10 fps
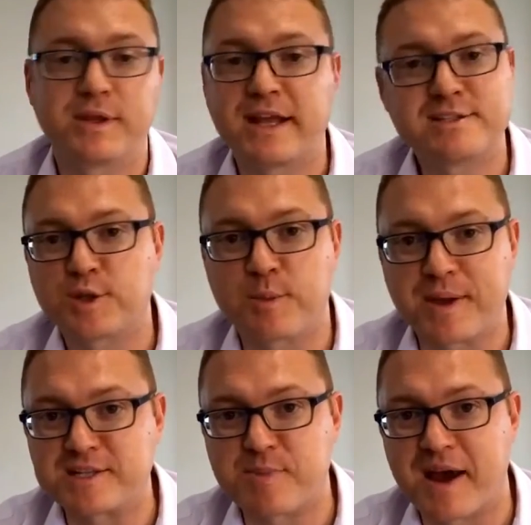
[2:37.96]
But that's not the
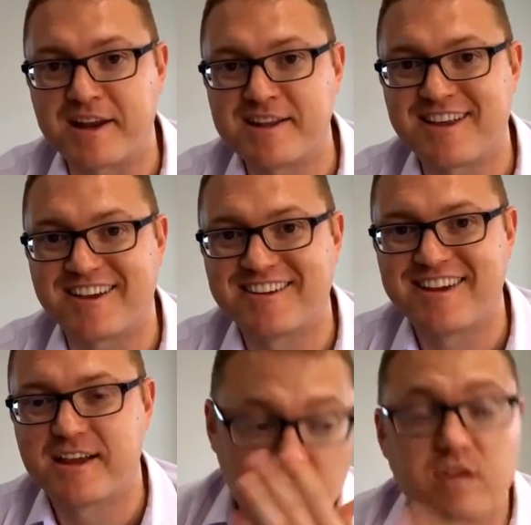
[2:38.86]
best part either.
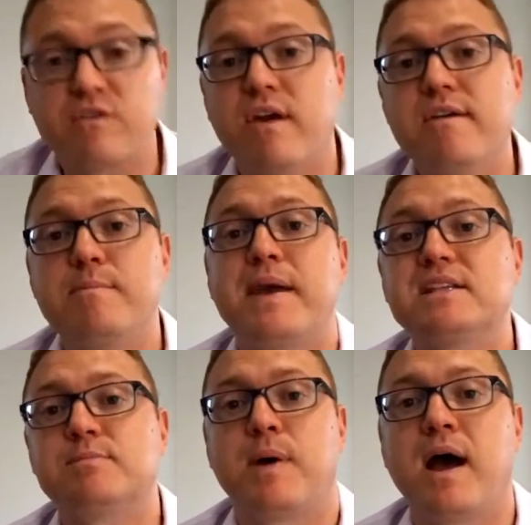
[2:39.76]
The very
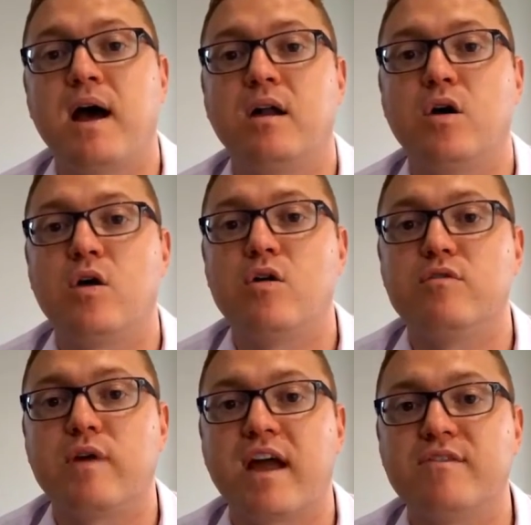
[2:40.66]
best part
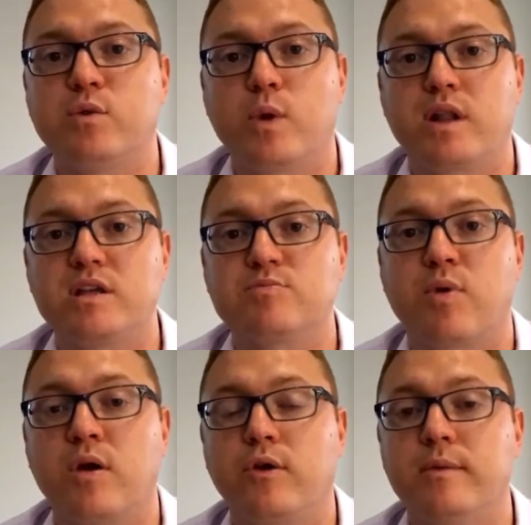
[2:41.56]
of having one of these
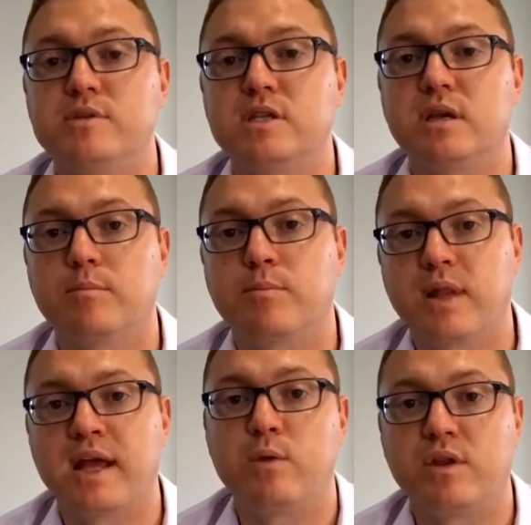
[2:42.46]
programs
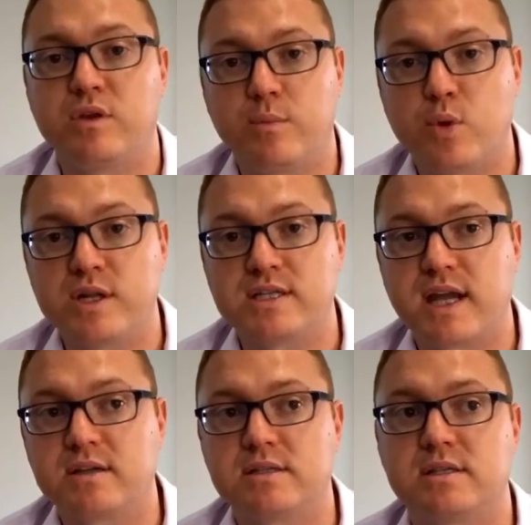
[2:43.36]
play with your point of
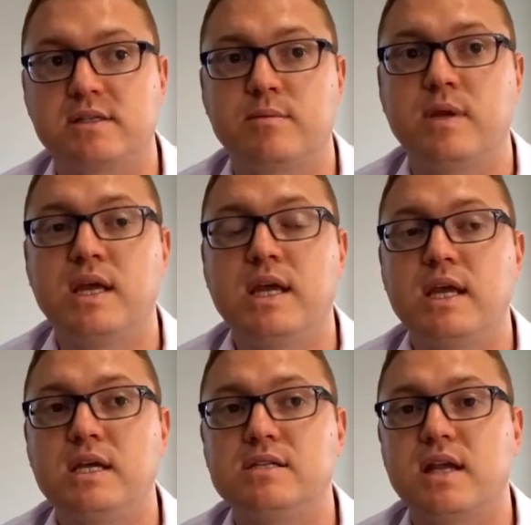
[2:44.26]
sale system
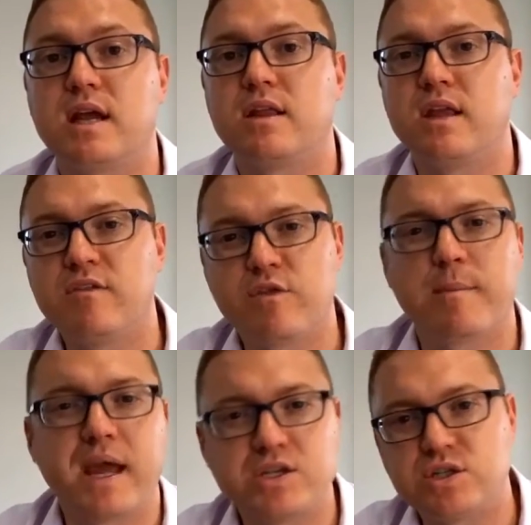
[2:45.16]
is that the
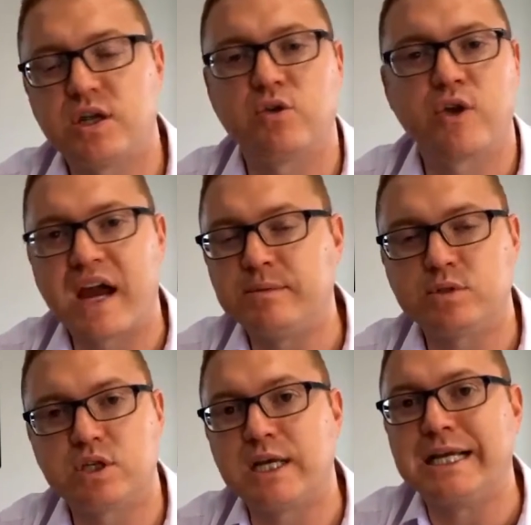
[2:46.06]
information that you're
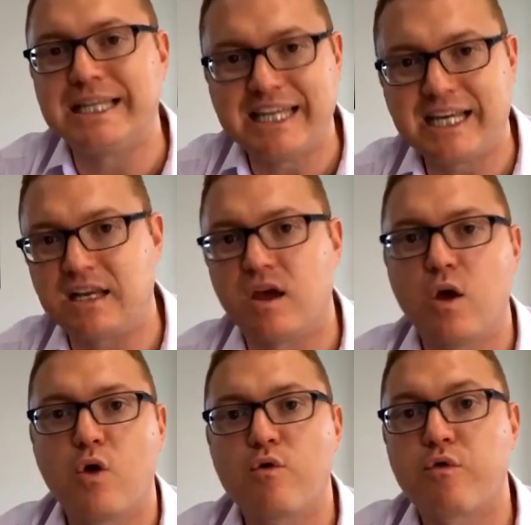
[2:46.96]
able to glean
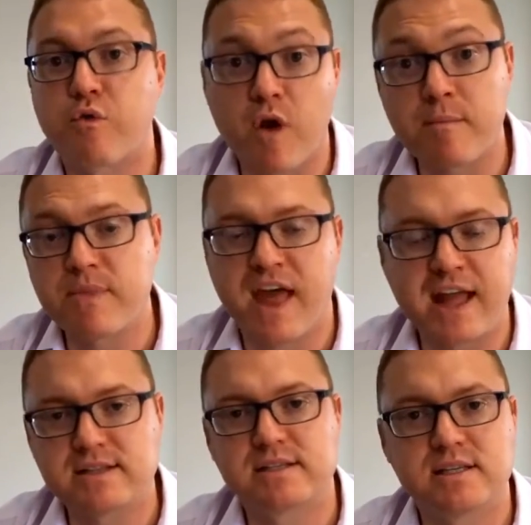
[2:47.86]
from
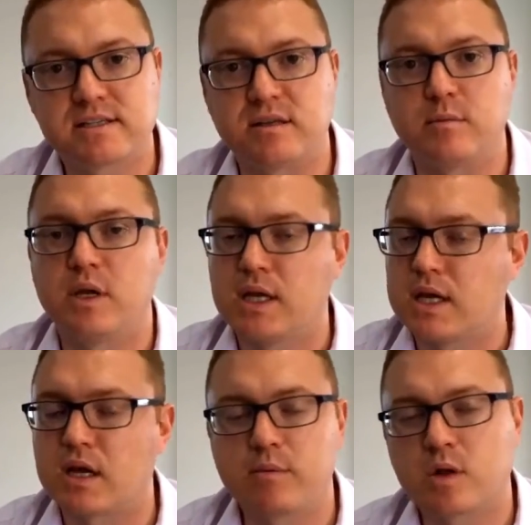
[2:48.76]
that system.
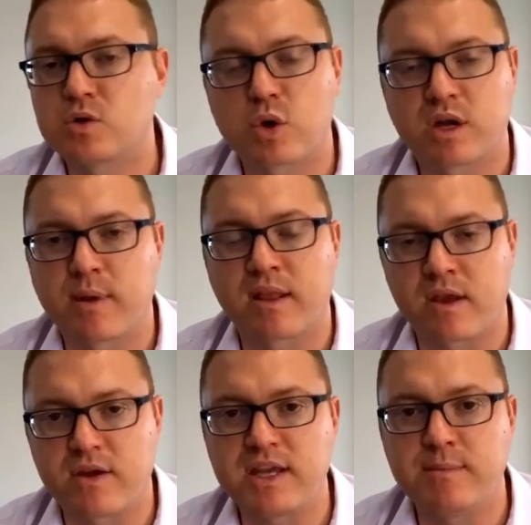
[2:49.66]
And I'm not talking about
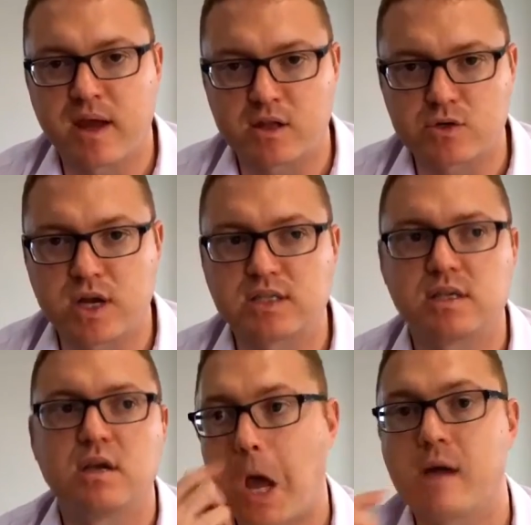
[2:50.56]
their email address.
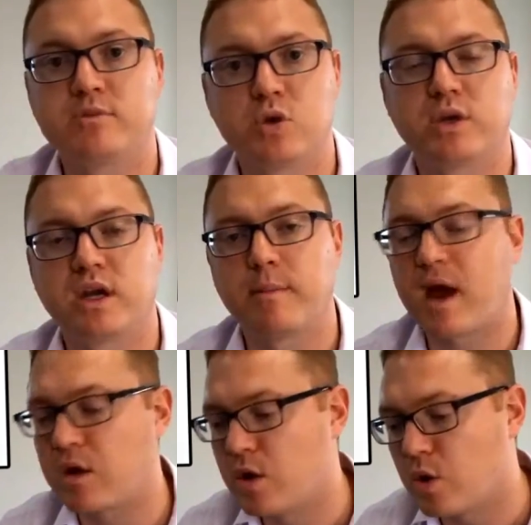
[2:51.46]
I'm talking
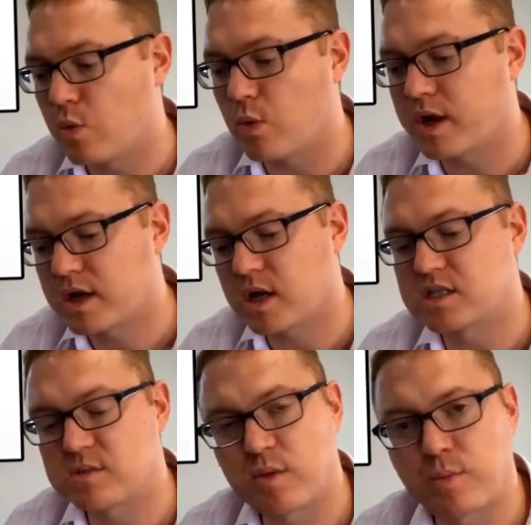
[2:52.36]
about what a
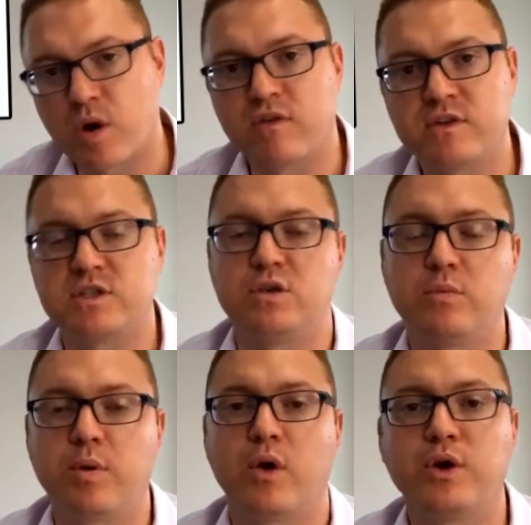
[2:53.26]
customer profits you
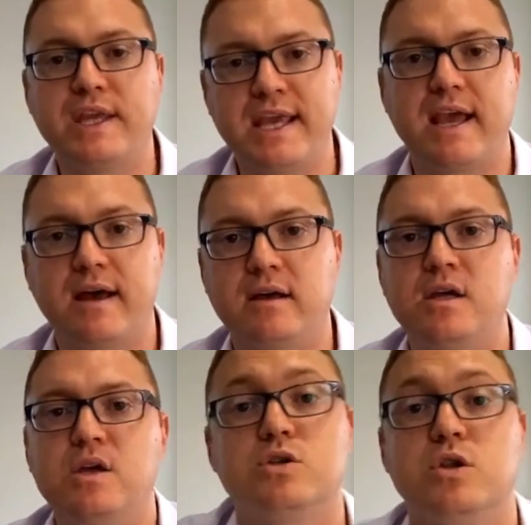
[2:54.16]
per year
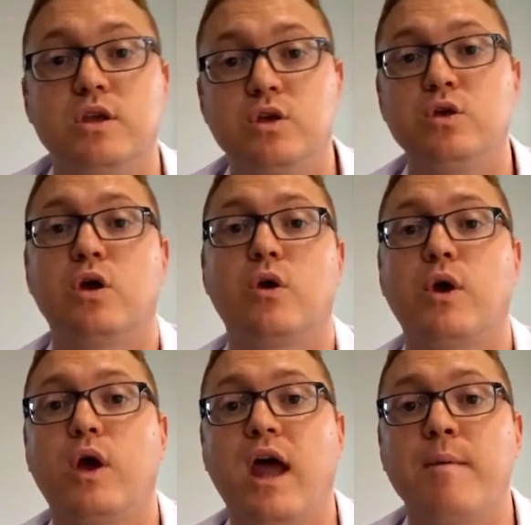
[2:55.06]
so that you
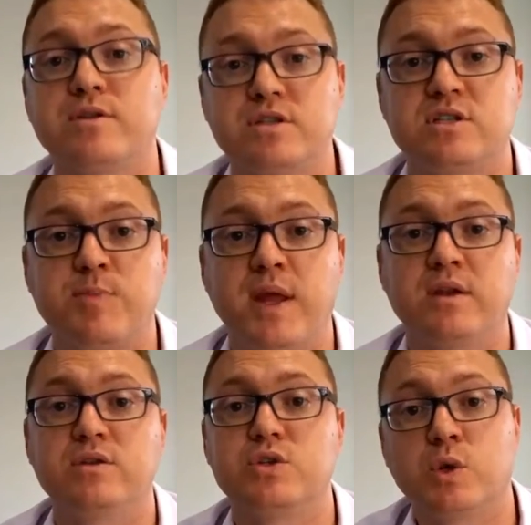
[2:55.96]
know how much to
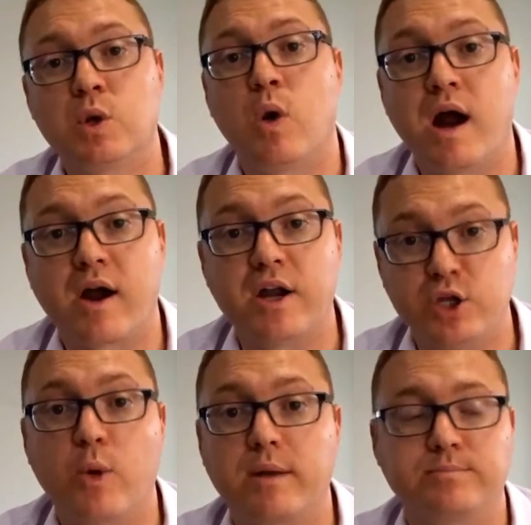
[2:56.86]
spend to acquire a
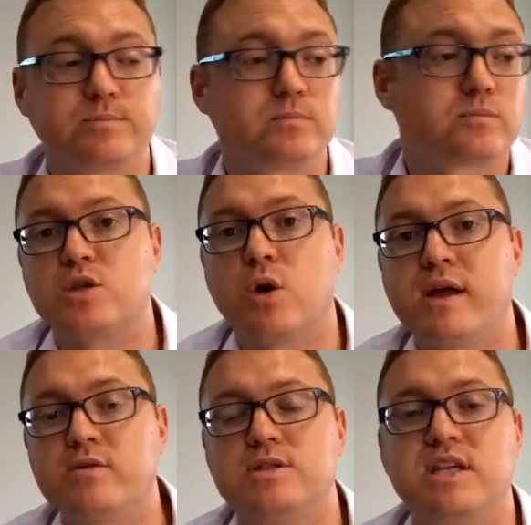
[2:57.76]
new one. So
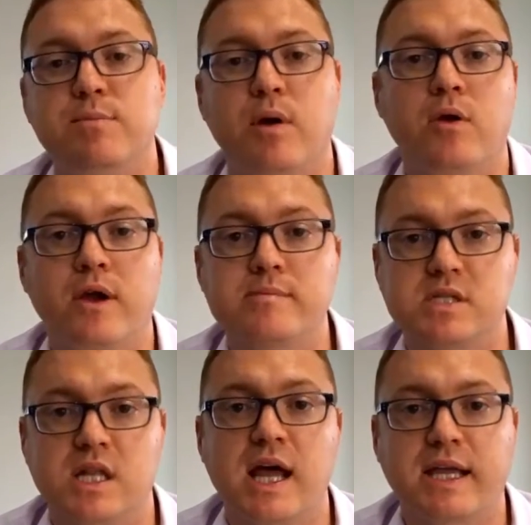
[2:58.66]
I don't see
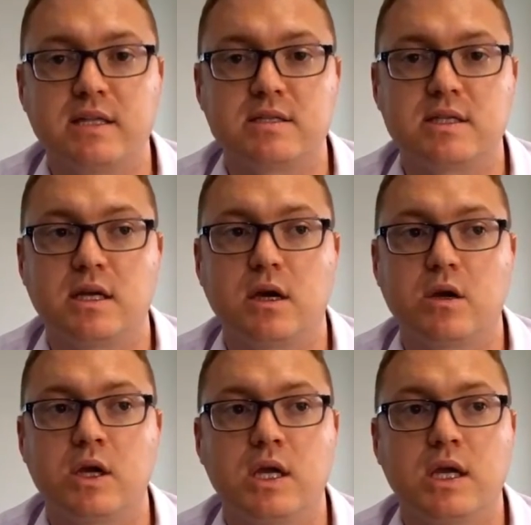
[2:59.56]
programs like
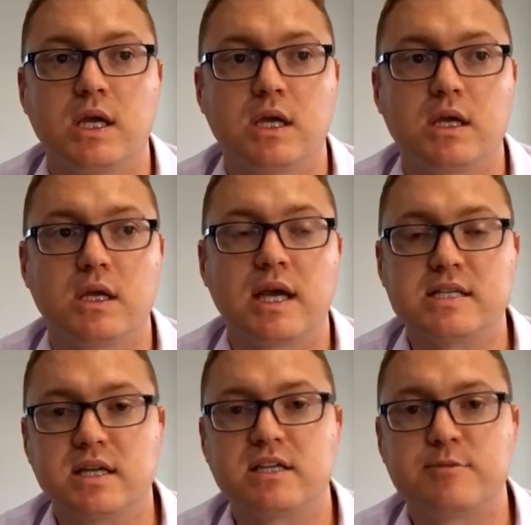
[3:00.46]
Instago as an